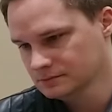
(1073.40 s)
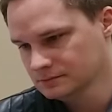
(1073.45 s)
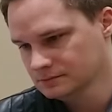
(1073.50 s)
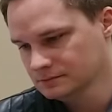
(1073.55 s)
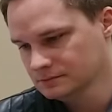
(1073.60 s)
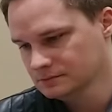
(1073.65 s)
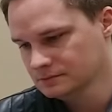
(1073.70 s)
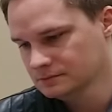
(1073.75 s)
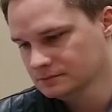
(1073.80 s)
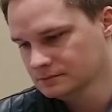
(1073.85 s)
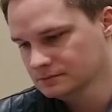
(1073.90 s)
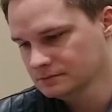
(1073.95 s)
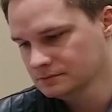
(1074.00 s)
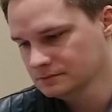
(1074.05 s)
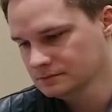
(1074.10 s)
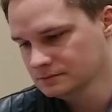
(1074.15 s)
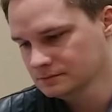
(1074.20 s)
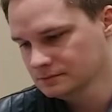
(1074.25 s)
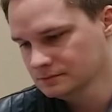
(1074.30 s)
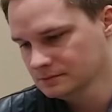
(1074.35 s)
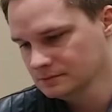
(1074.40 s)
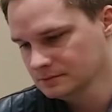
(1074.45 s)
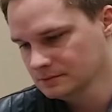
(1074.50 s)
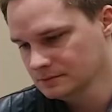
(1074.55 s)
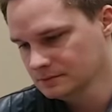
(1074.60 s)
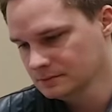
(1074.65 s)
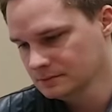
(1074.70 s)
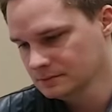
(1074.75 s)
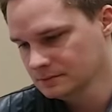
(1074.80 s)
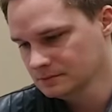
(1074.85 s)

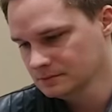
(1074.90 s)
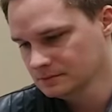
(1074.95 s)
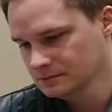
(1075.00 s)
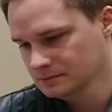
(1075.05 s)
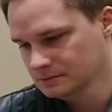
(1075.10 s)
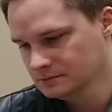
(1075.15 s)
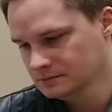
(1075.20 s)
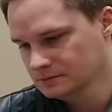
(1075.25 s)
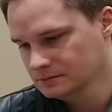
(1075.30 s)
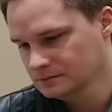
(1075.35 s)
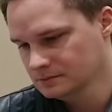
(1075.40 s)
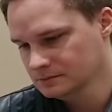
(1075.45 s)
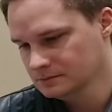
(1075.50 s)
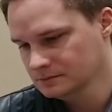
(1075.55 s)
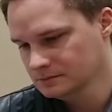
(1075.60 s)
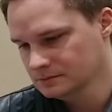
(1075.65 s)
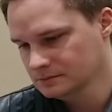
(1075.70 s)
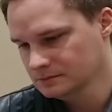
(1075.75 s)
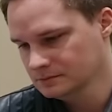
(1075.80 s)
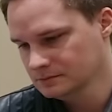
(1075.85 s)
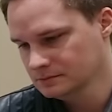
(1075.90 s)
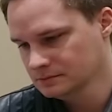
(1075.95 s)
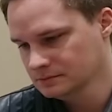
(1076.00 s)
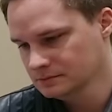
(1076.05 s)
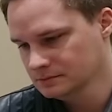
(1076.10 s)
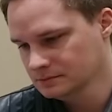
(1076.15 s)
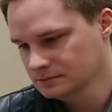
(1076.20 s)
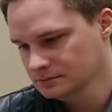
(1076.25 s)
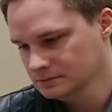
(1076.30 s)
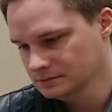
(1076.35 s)

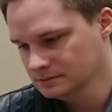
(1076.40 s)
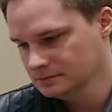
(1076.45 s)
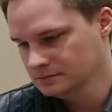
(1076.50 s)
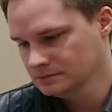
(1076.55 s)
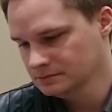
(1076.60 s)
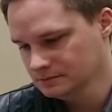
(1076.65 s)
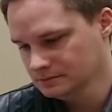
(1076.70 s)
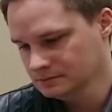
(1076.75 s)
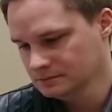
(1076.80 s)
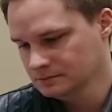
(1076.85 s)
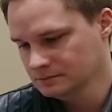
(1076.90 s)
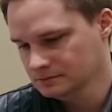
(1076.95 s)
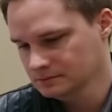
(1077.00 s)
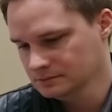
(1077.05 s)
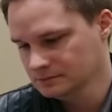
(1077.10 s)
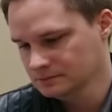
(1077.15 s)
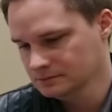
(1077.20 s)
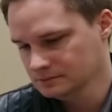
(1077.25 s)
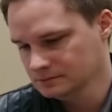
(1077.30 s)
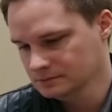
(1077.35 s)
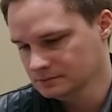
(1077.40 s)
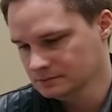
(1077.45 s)
The person shown says nothing.